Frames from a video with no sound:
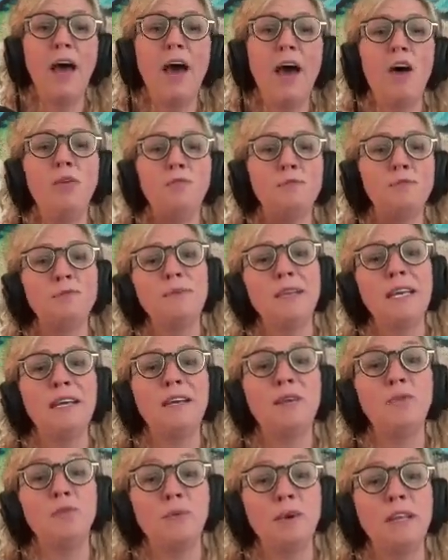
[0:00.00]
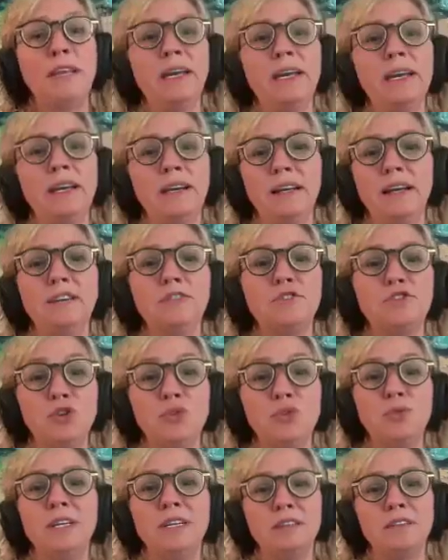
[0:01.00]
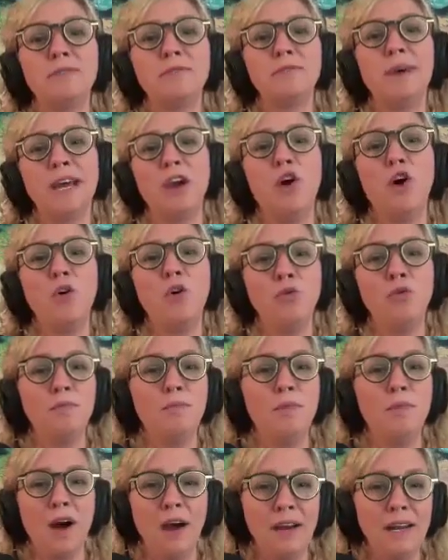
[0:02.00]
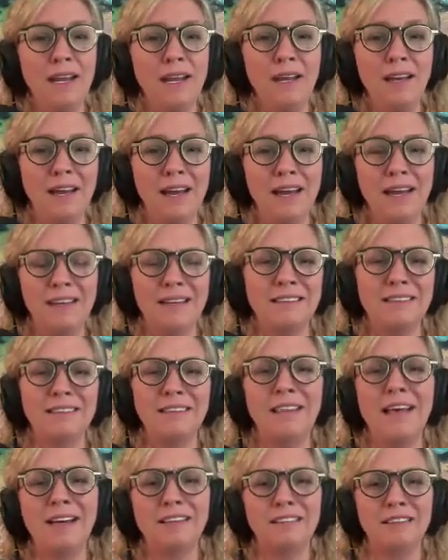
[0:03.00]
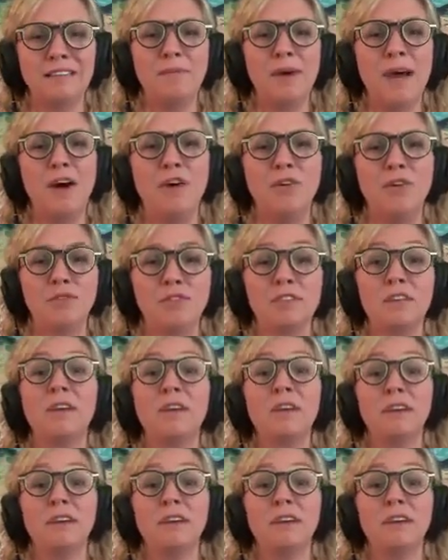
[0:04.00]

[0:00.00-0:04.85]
helped me really tune into my own body. And it's less about,